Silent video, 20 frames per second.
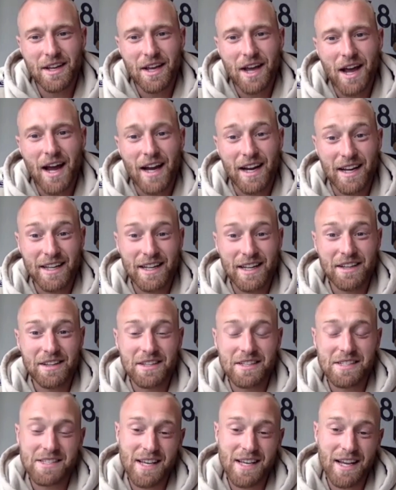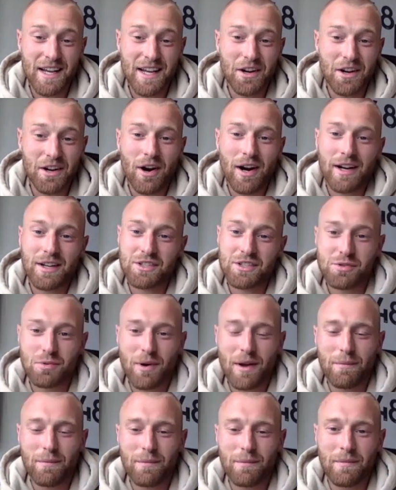I can either sink or I can
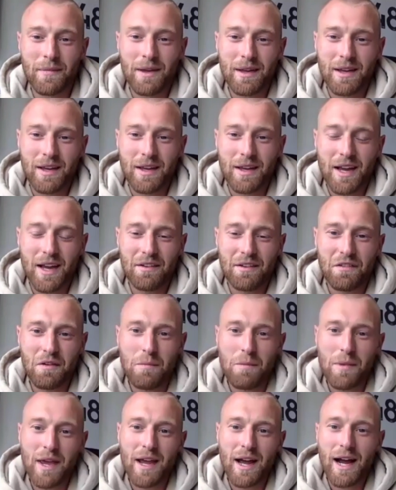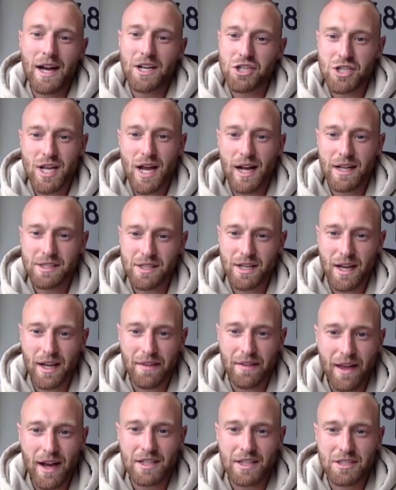swim. And for me, I just had to,
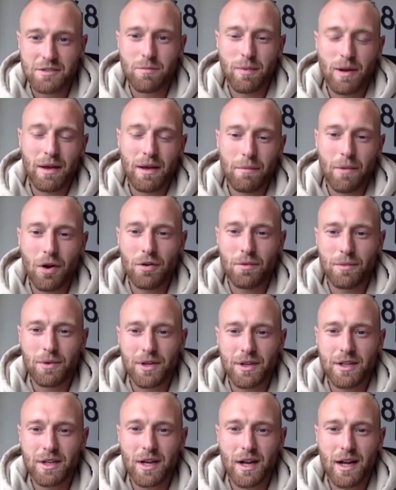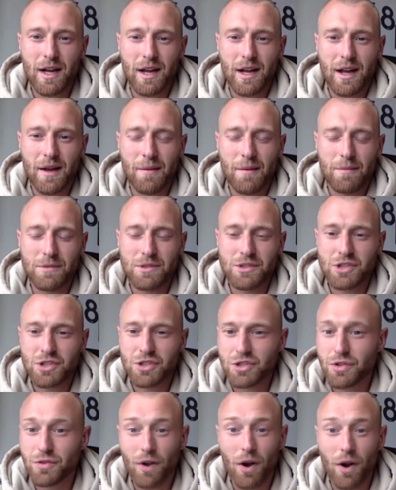in that split moment,
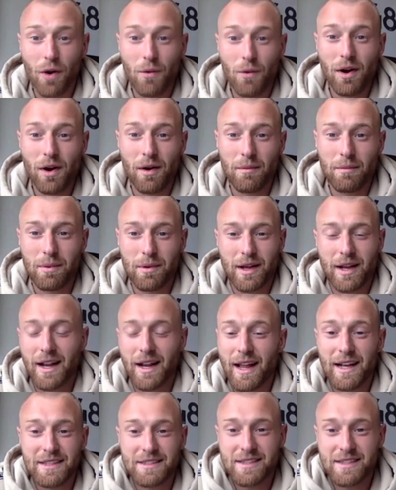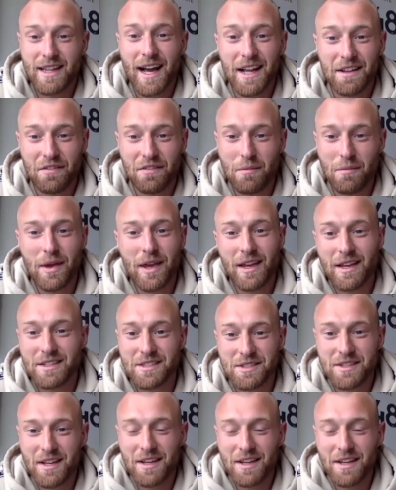just grow up. And that for me
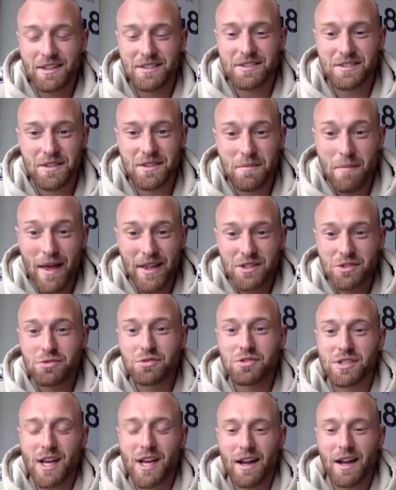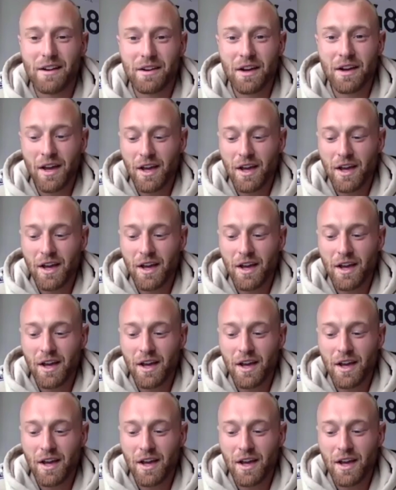is the mental side